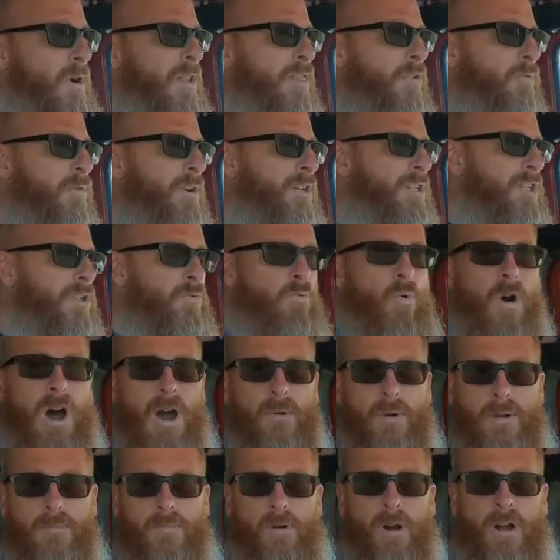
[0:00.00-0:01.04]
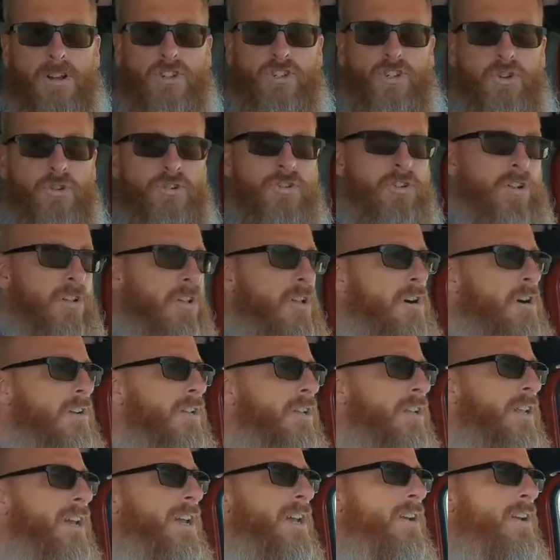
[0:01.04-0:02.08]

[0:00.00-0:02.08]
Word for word: of the reasons why we brought Junior along today